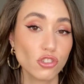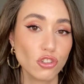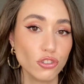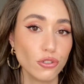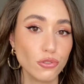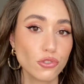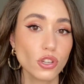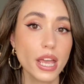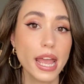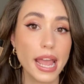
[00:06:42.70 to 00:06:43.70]
to
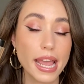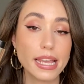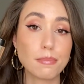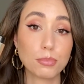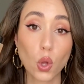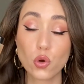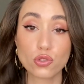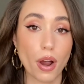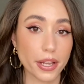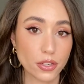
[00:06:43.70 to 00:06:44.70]
use a blow
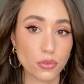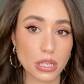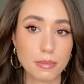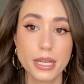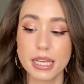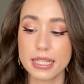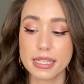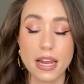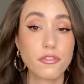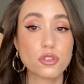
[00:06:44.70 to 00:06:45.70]
dry cream. It
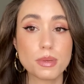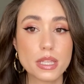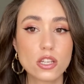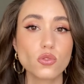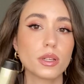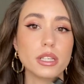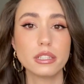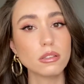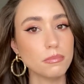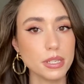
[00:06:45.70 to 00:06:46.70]
doesn't have to be this one, it
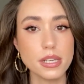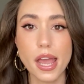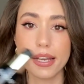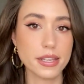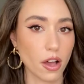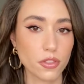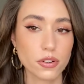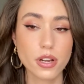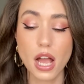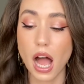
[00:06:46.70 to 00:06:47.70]
can be any
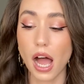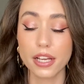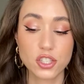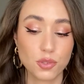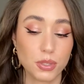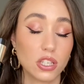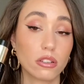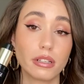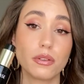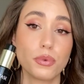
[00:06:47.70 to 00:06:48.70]
other. I just
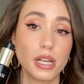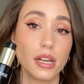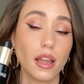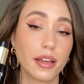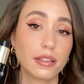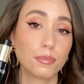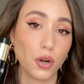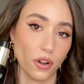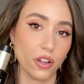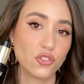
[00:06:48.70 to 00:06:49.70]
particularly really like the
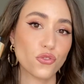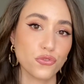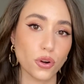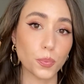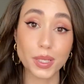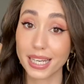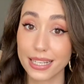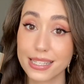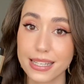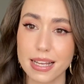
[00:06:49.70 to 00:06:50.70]
products from
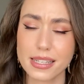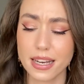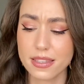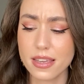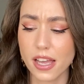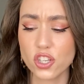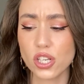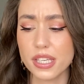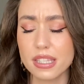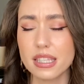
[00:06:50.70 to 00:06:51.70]
Kérastase, and I think
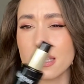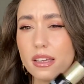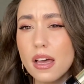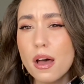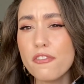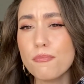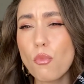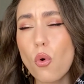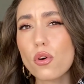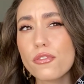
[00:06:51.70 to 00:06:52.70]
actually the
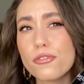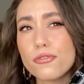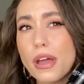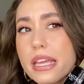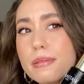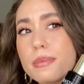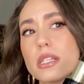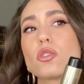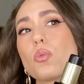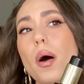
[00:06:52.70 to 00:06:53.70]
more
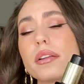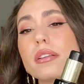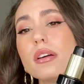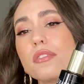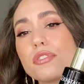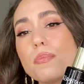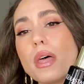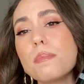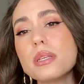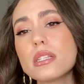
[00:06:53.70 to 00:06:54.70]
famous one from
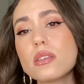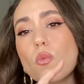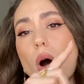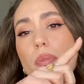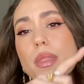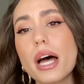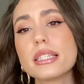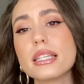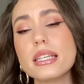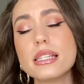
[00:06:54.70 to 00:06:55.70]
them is the one
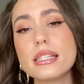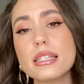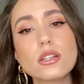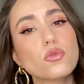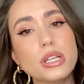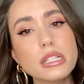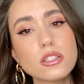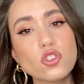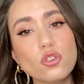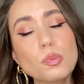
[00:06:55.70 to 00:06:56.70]
that is in a green
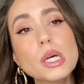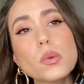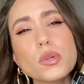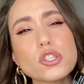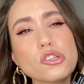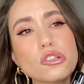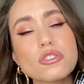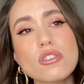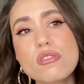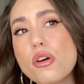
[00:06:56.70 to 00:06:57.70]
tube, which is
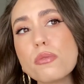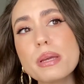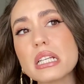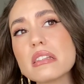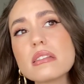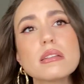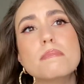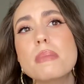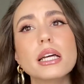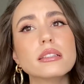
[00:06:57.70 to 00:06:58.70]
the Thermique
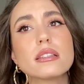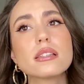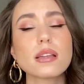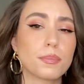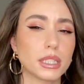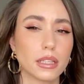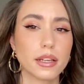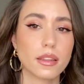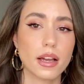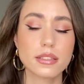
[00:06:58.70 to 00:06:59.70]
cement, something
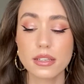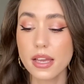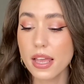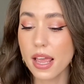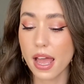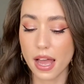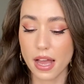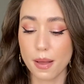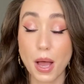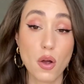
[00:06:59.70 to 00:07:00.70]
like that.
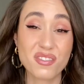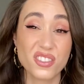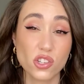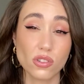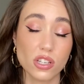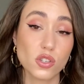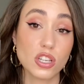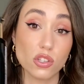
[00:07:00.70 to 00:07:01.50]
However, this one is